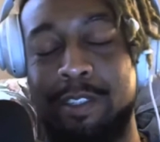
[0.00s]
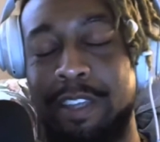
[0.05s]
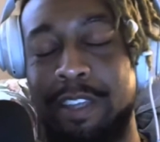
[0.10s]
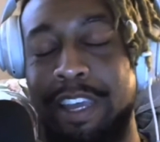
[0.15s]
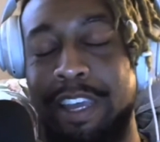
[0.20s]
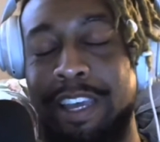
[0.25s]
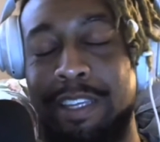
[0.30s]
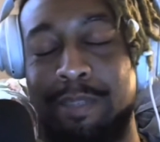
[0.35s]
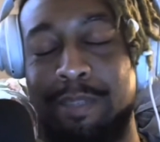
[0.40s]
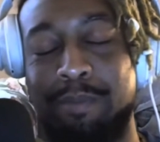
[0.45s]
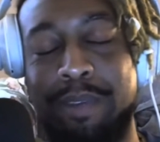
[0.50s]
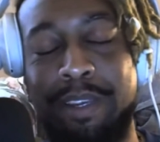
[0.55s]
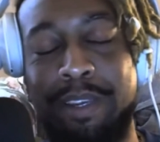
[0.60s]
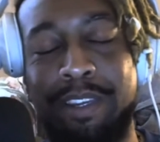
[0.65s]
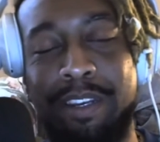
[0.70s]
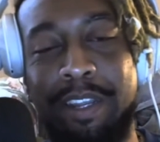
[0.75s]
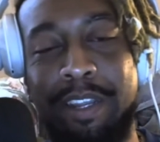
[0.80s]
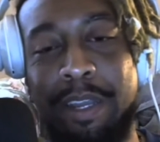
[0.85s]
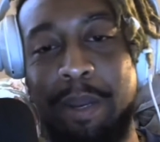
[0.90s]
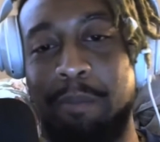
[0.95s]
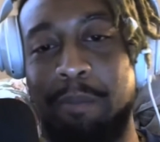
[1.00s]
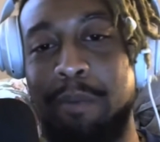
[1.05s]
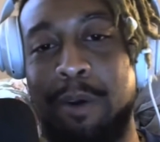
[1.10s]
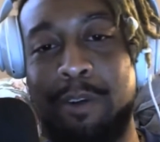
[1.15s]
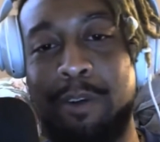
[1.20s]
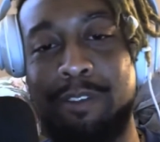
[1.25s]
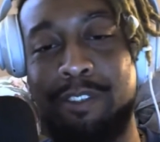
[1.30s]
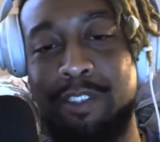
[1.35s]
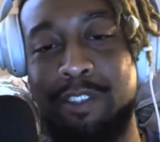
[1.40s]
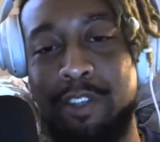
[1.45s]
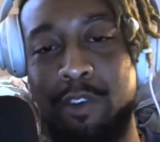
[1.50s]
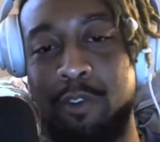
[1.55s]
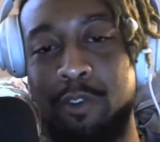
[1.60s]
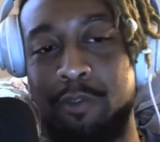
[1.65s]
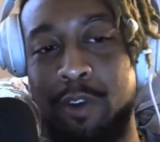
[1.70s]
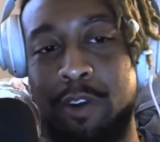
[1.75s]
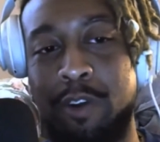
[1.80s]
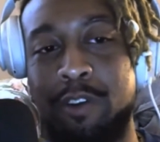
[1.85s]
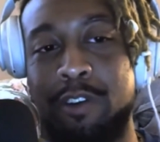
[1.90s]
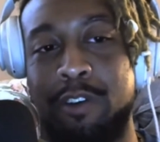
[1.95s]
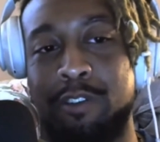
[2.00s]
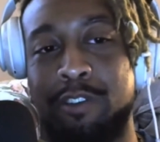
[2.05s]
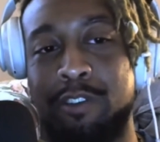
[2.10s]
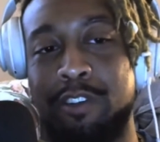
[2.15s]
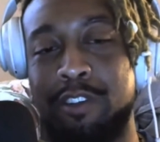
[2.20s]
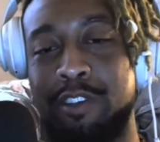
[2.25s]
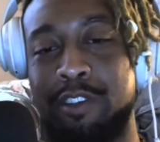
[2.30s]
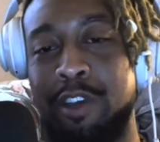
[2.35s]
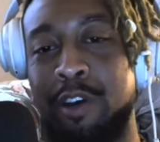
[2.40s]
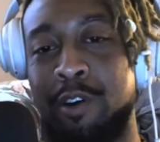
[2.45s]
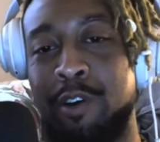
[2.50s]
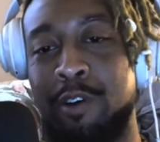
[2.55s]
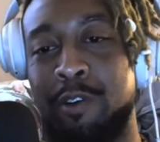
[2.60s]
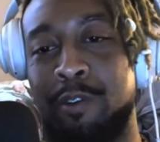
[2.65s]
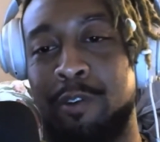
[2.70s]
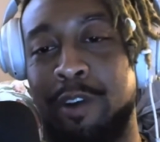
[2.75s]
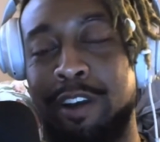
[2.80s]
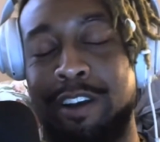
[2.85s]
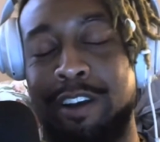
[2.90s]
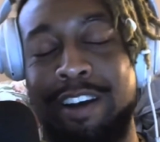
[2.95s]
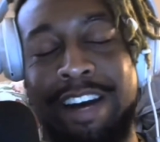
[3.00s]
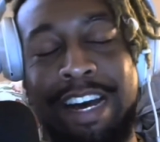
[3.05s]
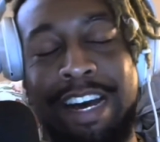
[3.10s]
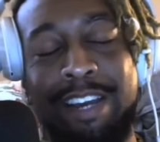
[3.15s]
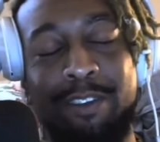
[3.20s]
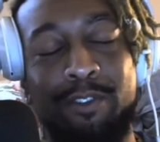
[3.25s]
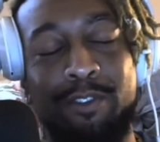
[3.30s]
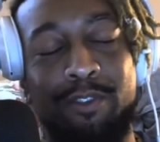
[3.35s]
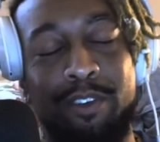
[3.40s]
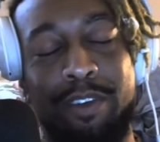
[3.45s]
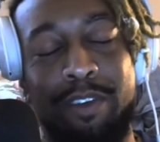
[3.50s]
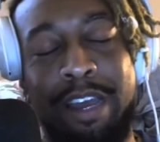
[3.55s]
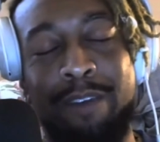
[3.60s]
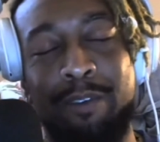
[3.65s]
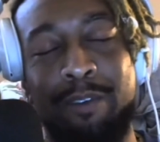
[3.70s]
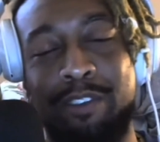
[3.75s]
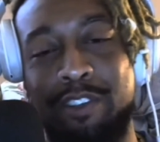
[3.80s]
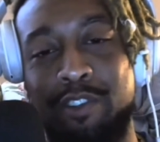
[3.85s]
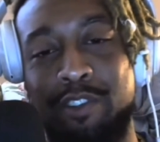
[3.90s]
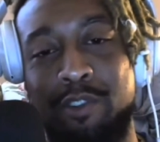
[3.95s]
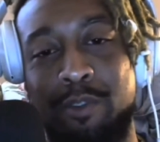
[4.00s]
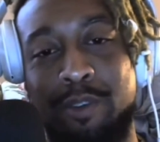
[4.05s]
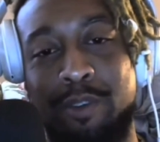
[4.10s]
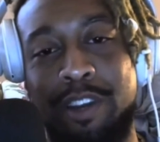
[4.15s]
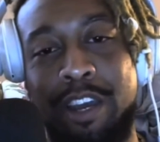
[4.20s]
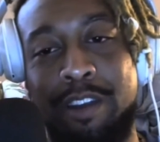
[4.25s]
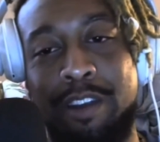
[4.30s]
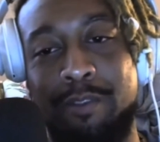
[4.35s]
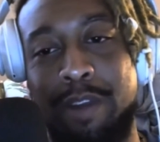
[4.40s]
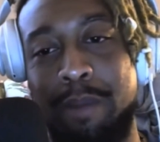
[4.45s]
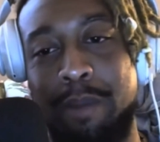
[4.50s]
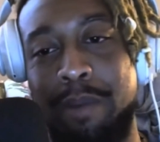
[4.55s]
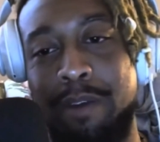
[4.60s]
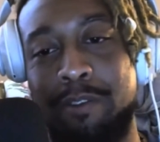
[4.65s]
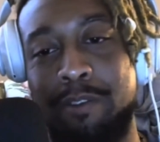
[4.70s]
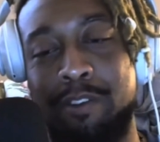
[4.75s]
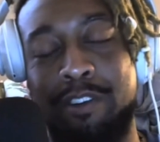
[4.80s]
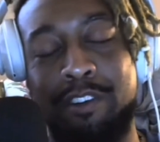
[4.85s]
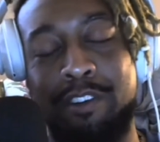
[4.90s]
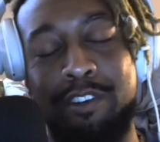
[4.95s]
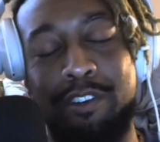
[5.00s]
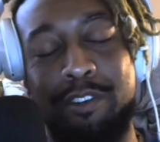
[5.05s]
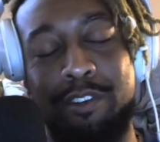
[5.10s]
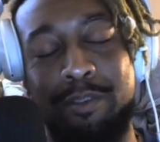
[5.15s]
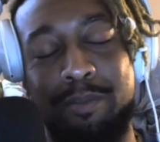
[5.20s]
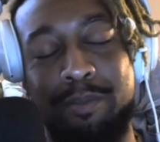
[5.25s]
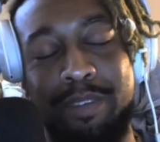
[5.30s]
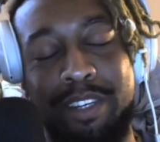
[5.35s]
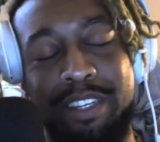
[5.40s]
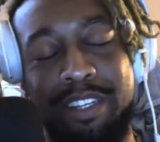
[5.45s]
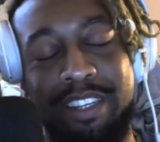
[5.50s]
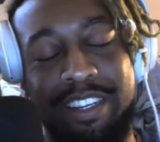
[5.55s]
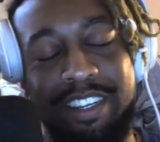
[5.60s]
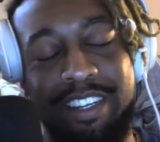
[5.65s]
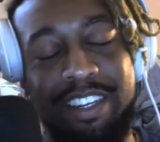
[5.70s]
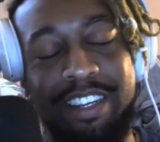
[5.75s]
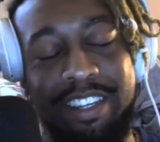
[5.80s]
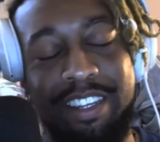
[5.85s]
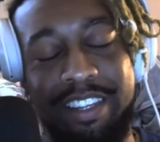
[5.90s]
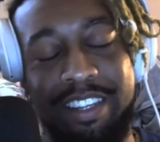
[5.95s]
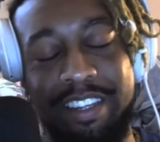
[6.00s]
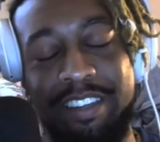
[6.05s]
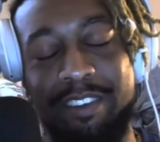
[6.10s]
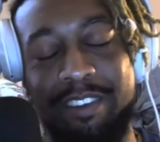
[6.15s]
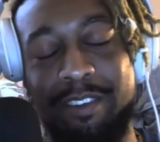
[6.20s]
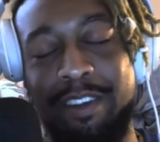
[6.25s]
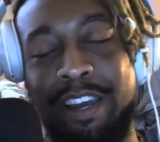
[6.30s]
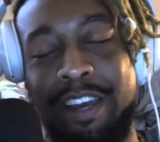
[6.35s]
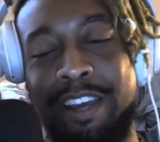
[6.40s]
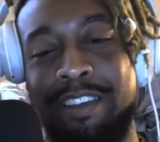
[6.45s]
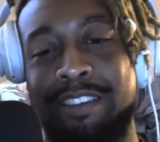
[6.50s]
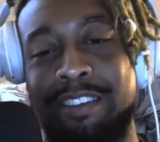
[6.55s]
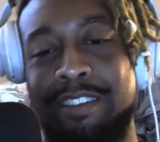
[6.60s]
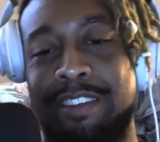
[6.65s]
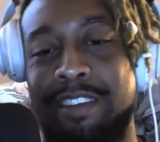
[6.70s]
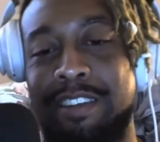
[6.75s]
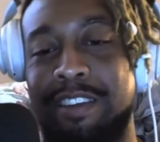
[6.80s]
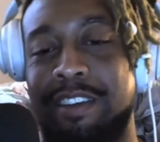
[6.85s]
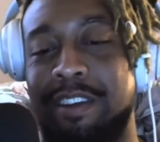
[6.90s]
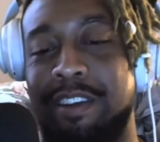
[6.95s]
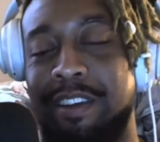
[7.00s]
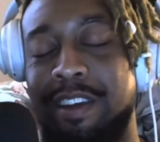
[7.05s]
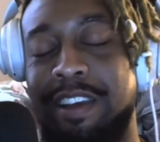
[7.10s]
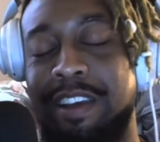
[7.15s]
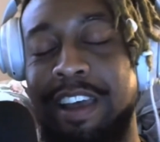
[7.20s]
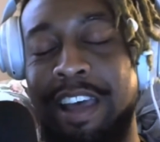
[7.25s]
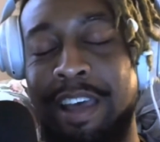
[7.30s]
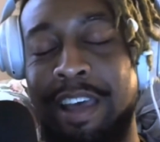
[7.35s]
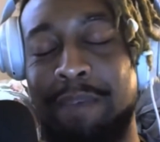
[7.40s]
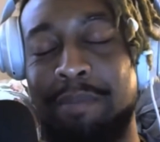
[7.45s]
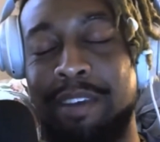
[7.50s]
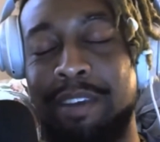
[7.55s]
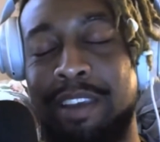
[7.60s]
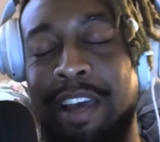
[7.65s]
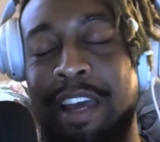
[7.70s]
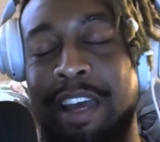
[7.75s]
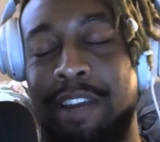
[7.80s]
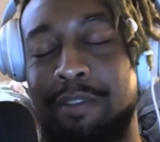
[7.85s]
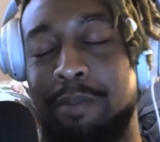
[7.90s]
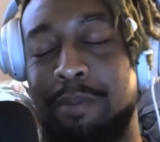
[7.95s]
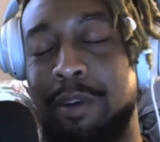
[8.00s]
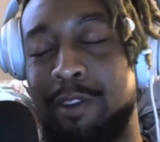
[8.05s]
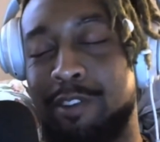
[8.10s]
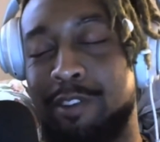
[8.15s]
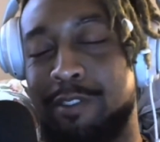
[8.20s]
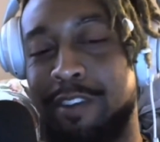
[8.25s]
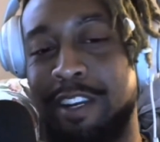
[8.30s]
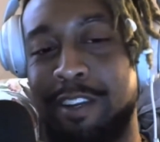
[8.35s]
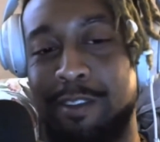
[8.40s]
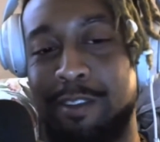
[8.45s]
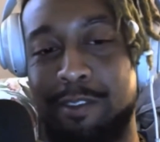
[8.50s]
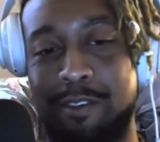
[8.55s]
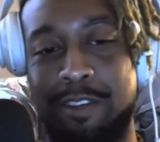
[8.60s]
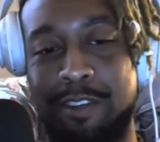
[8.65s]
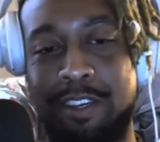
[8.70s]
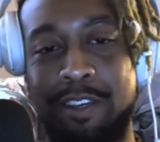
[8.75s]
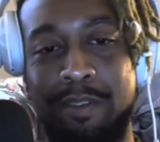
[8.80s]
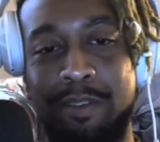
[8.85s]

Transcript: has been an emotional roller coaster, this whole live stream. I wasn't sure what kind of rap I was going to do, but you guys had me kind of emotional right now. So yeah,